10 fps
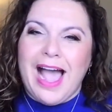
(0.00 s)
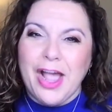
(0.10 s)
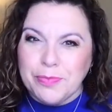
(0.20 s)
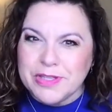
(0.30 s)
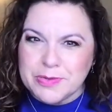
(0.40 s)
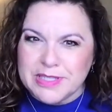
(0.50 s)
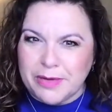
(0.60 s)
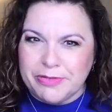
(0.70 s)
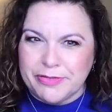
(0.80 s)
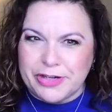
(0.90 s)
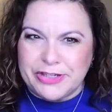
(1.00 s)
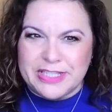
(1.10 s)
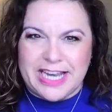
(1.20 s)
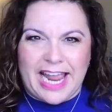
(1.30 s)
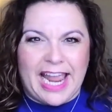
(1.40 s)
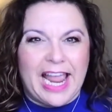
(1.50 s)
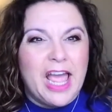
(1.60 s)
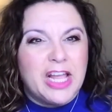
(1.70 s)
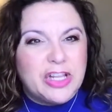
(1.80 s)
I hope this was helpful for you today.